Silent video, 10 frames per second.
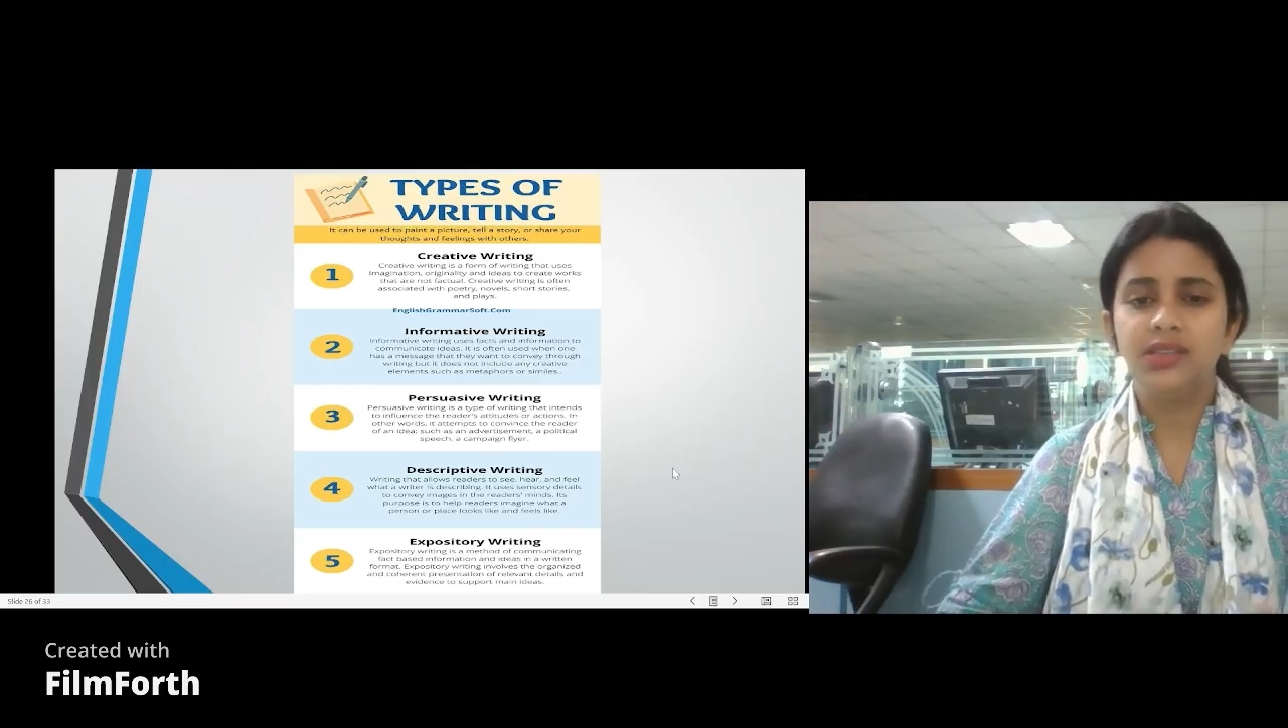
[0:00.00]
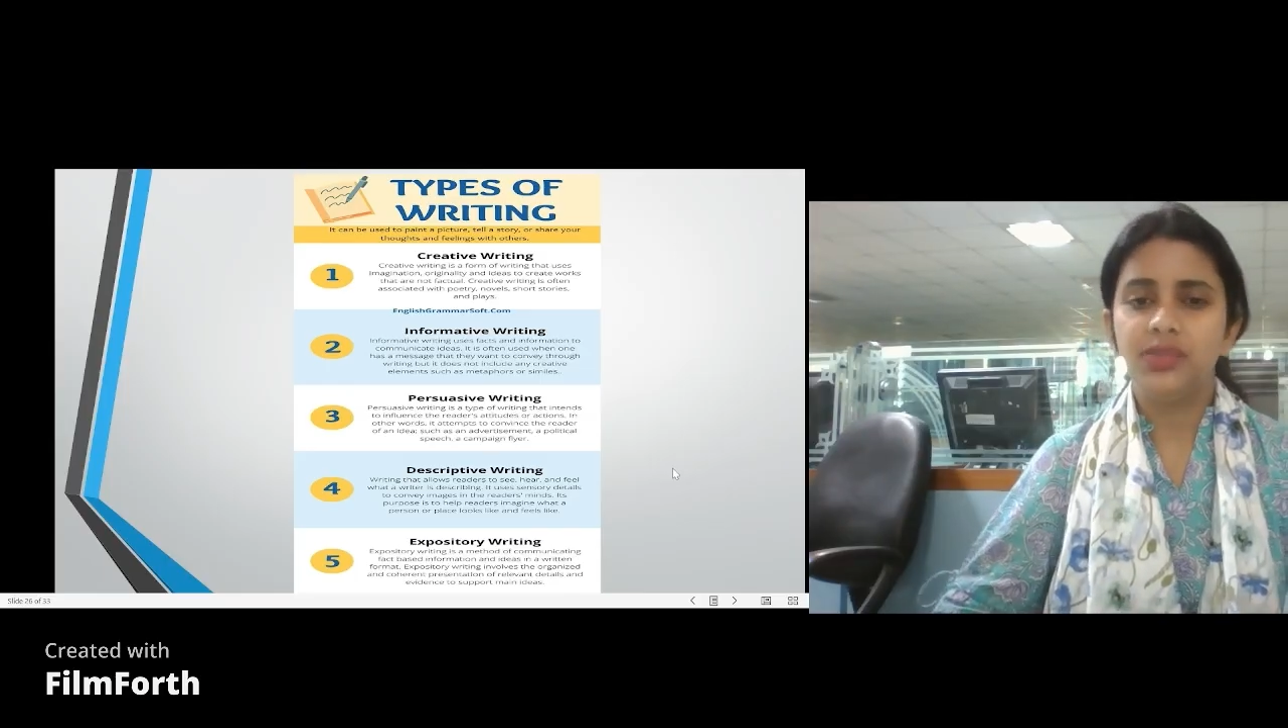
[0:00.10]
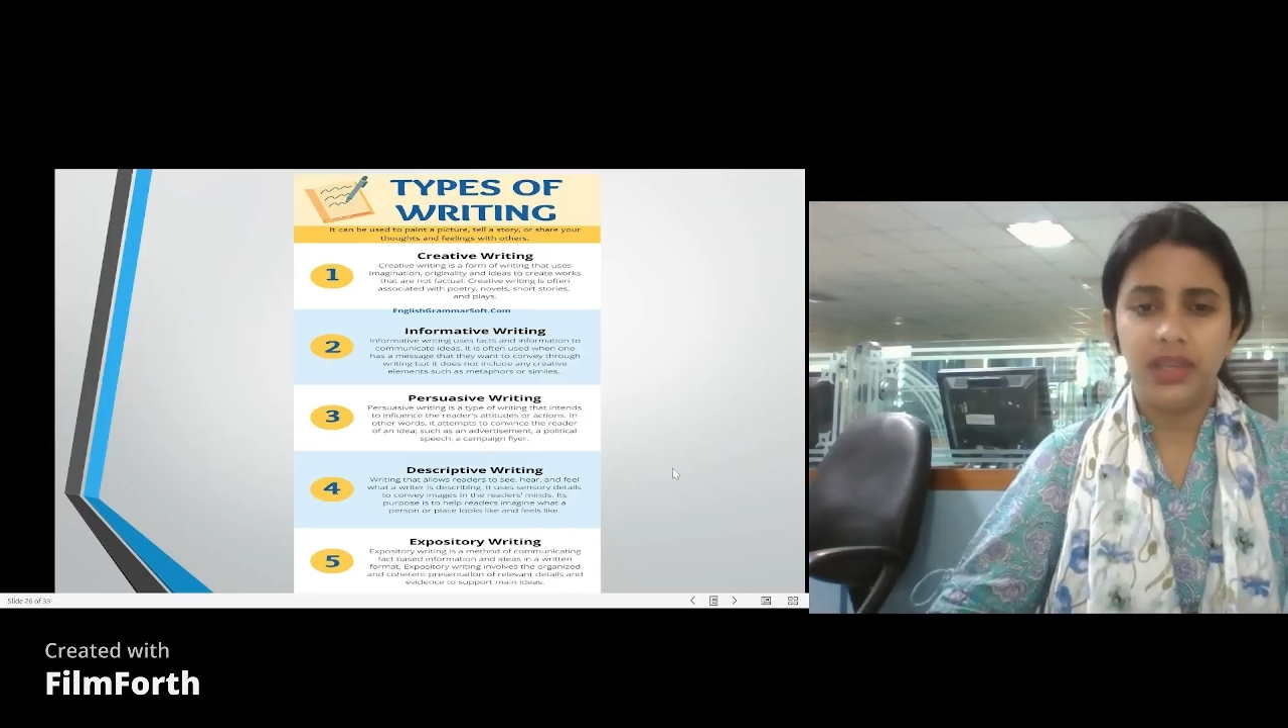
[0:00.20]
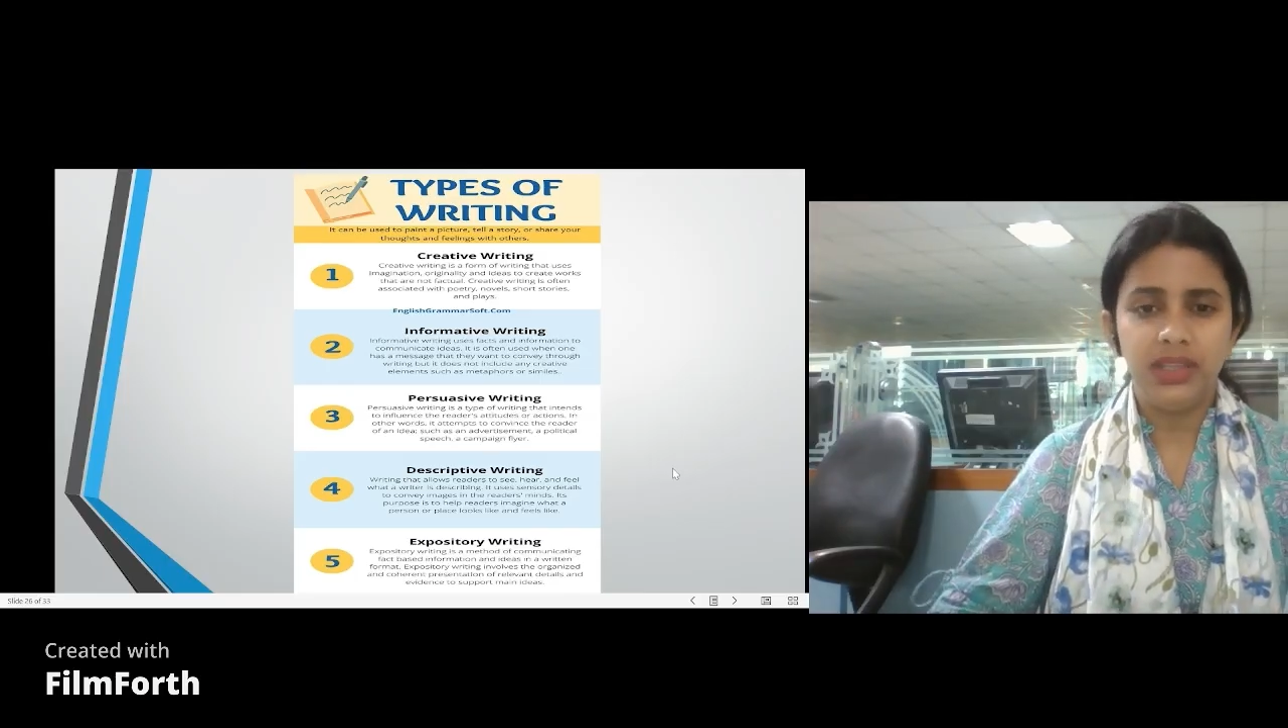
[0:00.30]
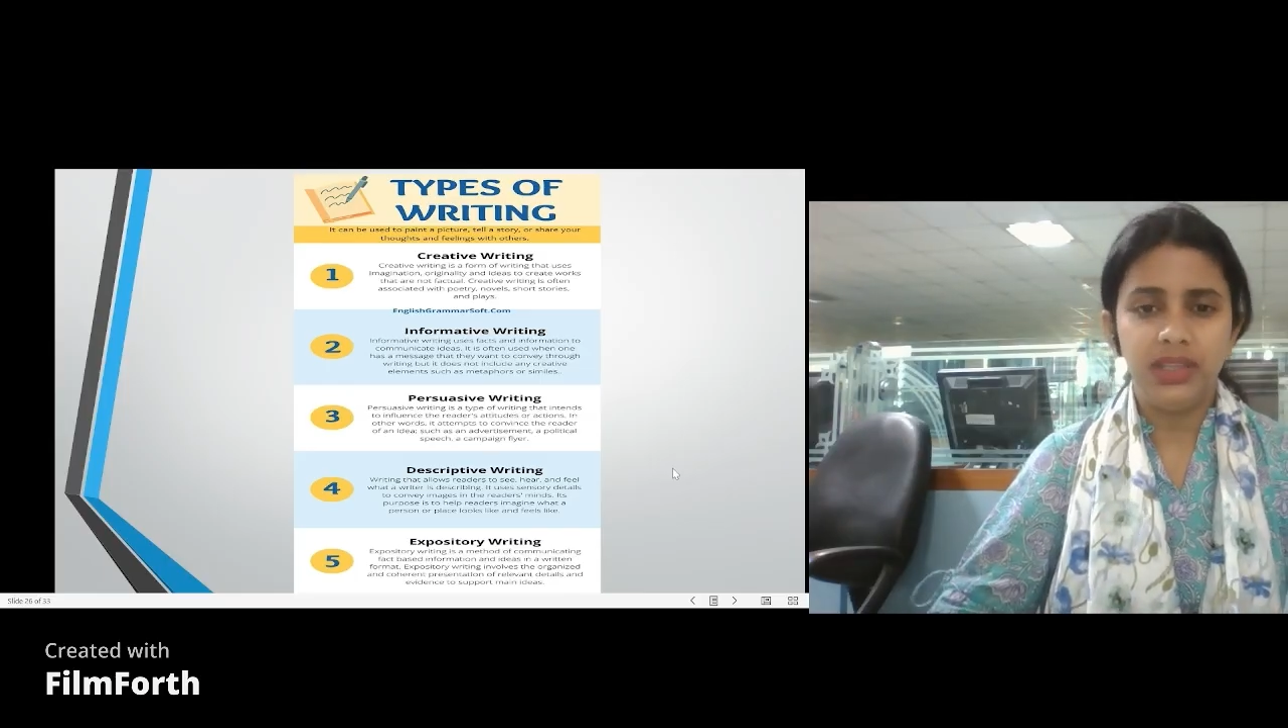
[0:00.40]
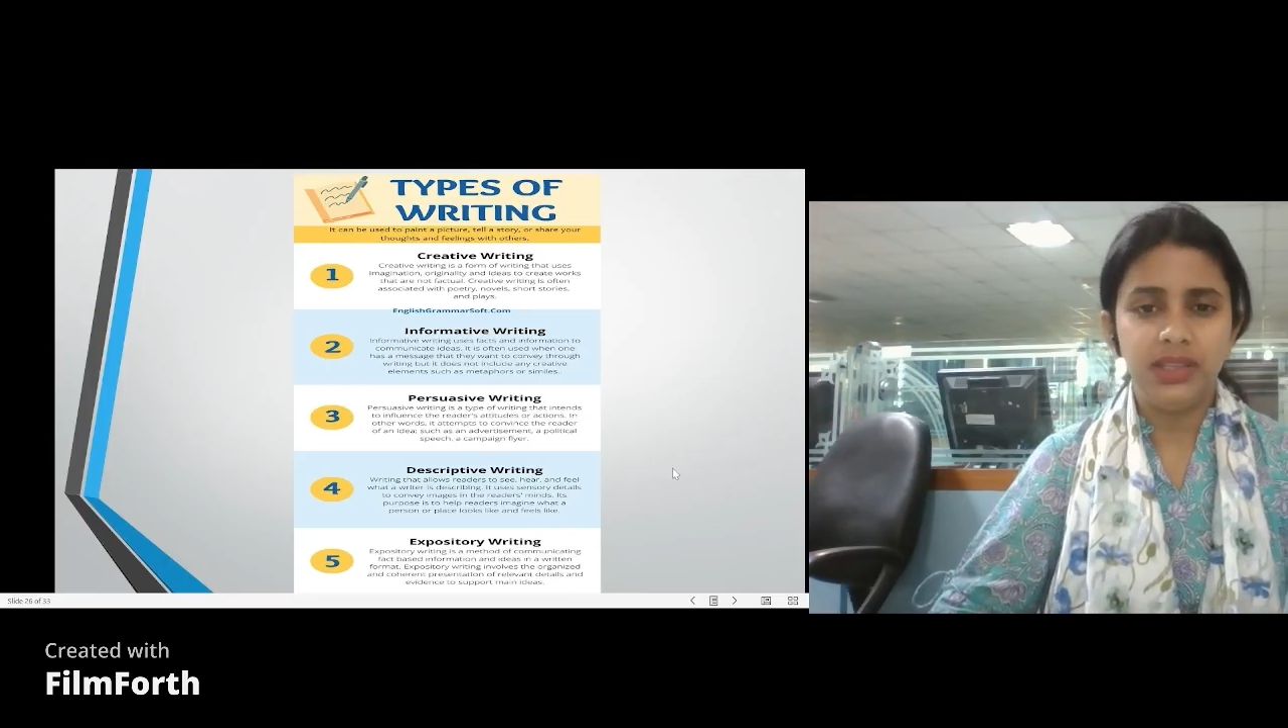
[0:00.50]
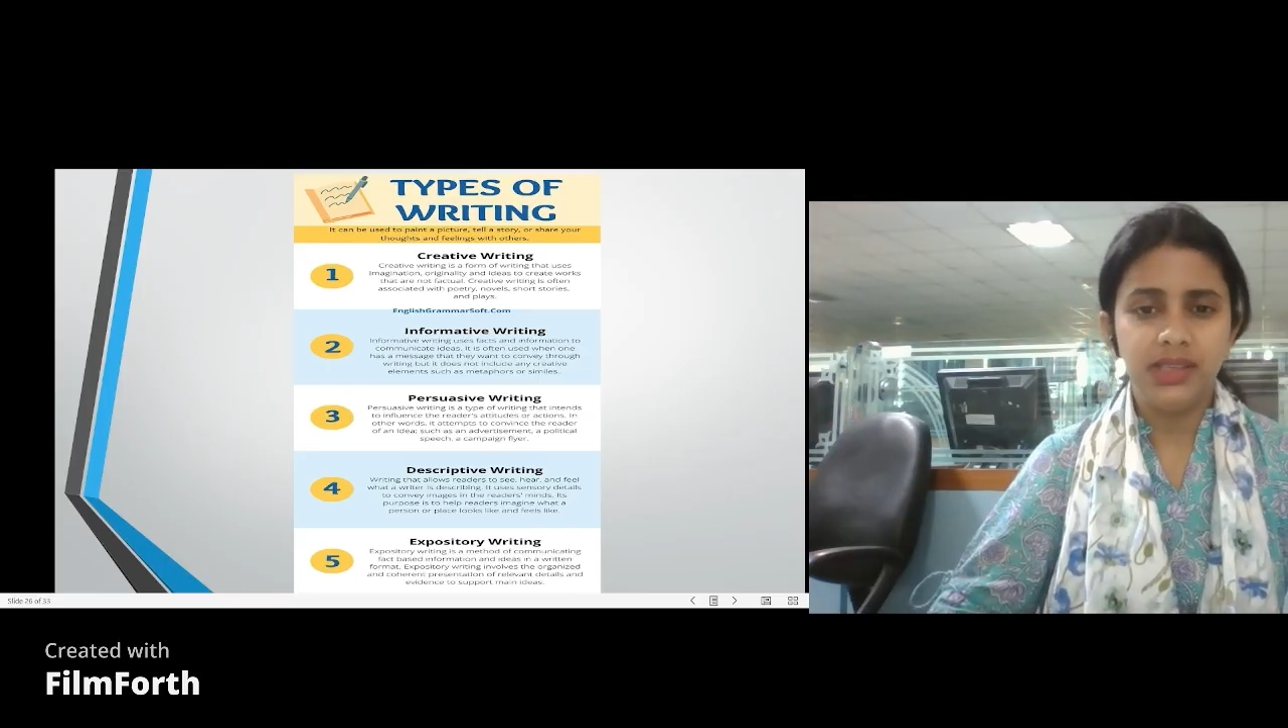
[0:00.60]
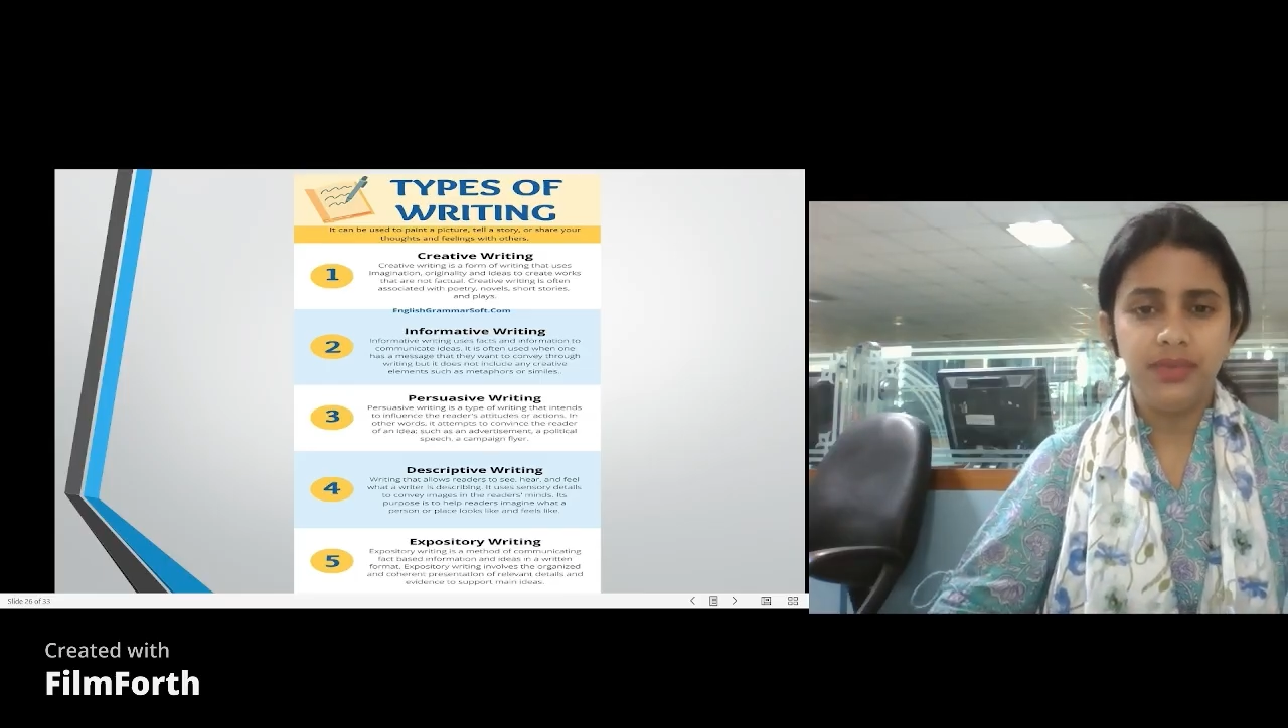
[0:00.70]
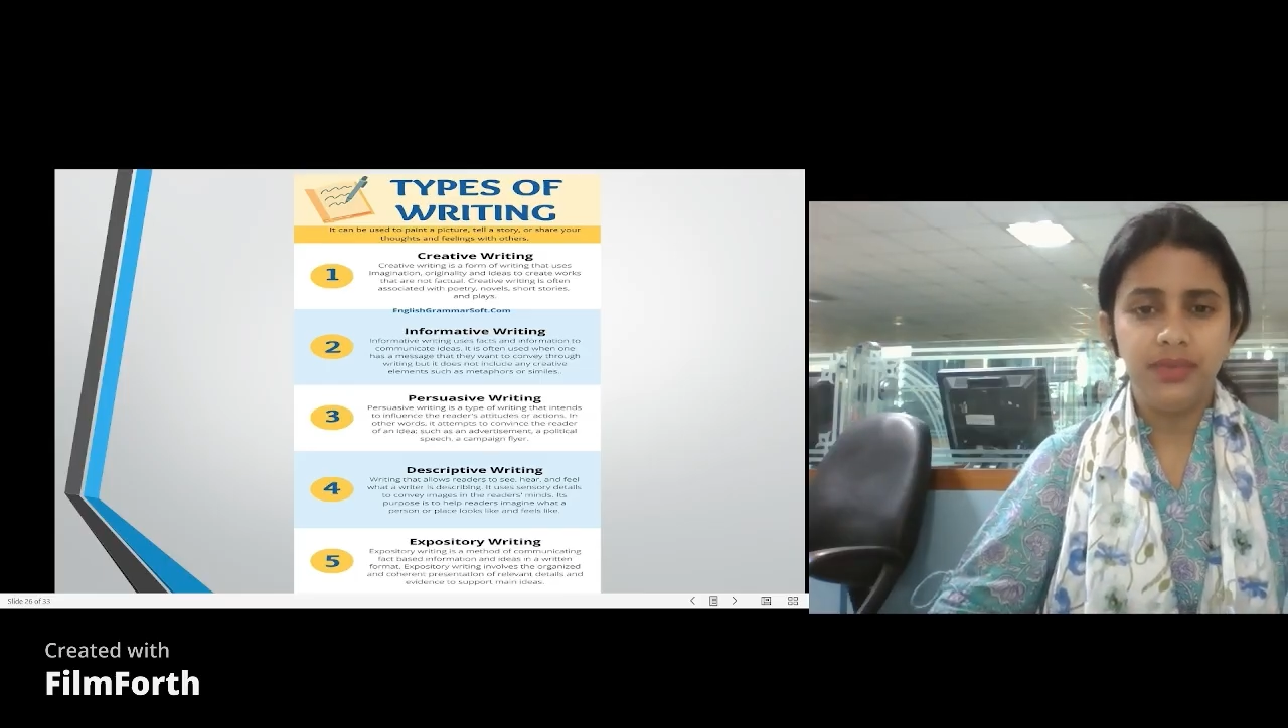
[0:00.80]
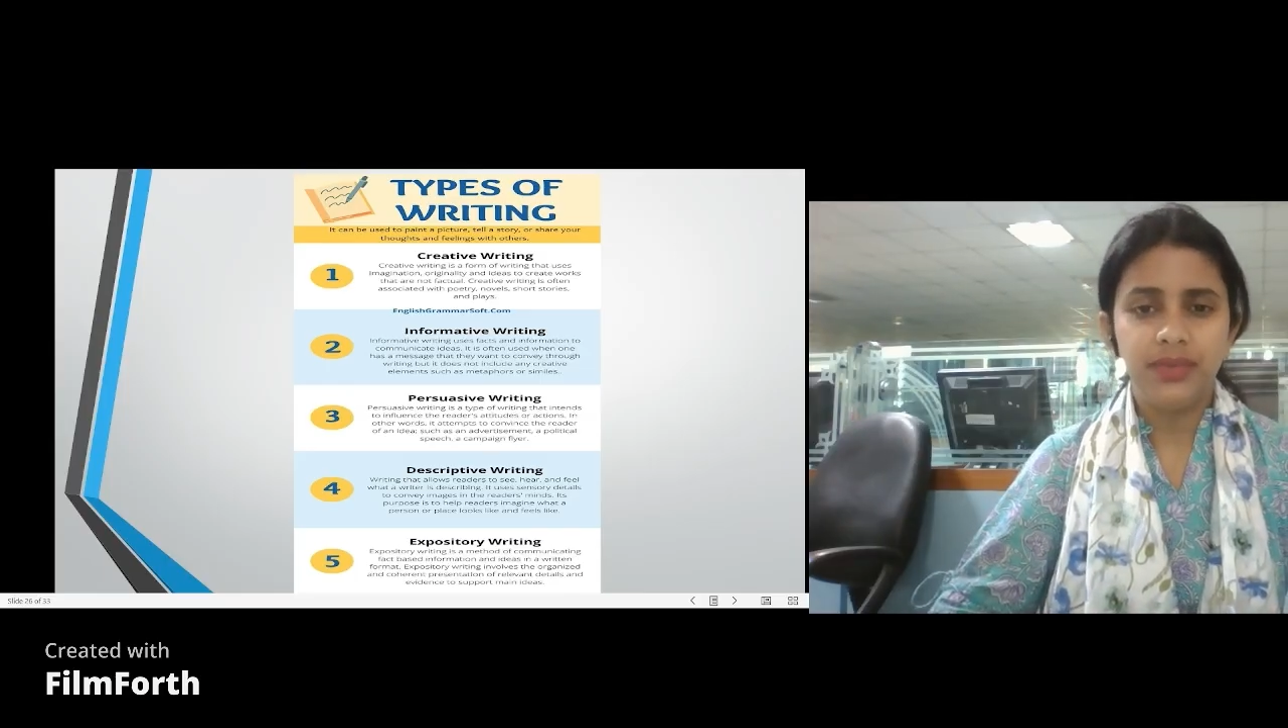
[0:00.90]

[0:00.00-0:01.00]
is very easy.